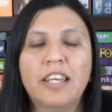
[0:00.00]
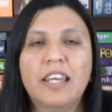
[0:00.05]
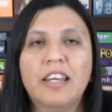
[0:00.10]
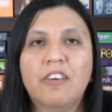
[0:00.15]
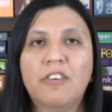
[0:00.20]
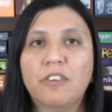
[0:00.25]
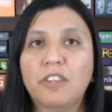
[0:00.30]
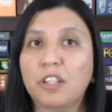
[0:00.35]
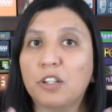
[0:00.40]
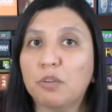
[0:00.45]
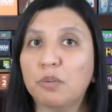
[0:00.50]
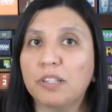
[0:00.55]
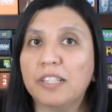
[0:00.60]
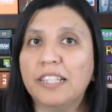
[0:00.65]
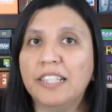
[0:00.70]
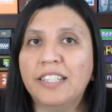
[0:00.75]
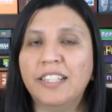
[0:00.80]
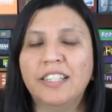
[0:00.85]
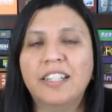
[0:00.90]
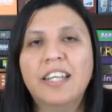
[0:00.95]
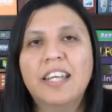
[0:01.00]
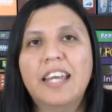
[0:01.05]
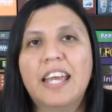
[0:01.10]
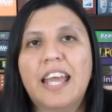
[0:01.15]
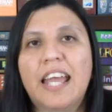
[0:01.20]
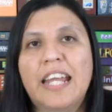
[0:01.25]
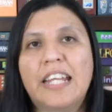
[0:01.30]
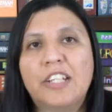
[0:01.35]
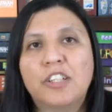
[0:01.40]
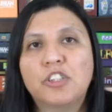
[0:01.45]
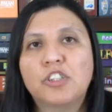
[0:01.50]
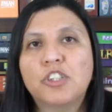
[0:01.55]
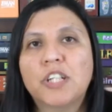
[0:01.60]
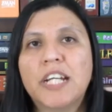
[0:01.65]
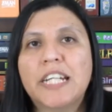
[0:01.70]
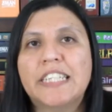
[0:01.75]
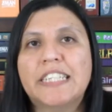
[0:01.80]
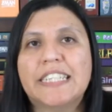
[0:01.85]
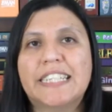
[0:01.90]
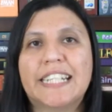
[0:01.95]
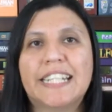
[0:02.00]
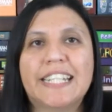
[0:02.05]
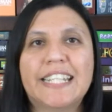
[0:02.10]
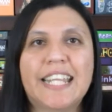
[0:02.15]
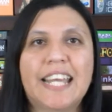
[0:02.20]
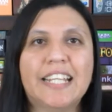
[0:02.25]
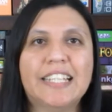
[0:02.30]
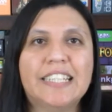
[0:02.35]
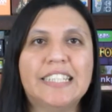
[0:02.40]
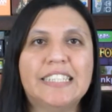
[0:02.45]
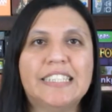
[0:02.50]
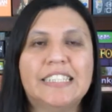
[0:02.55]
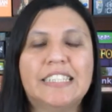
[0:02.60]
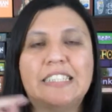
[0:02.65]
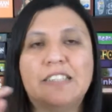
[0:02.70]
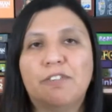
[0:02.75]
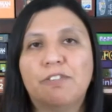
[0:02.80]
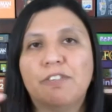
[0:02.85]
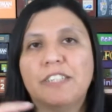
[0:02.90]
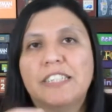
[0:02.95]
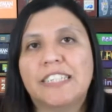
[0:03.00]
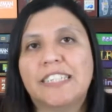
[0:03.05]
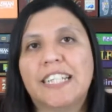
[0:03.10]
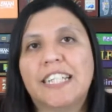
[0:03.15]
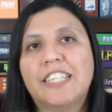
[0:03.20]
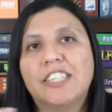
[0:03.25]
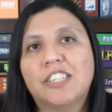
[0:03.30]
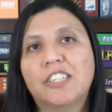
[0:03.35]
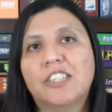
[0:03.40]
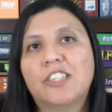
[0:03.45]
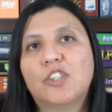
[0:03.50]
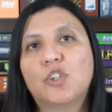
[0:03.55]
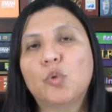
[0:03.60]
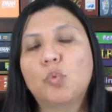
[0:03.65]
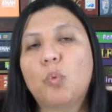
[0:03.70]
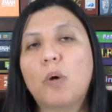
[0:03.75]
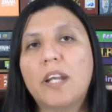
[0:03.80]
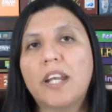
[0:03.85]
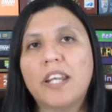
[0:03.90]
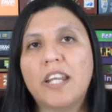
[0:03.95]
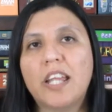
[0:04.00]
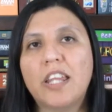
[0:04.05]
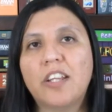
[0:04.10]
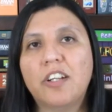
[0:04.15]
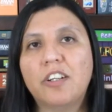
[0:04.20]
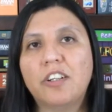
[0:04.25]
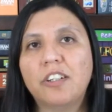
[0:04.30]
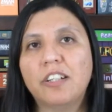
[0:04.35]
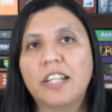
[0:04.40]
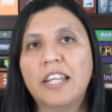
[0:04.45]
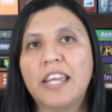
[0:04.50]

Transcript: or the grid, and you're trying to connect these different stations to one another,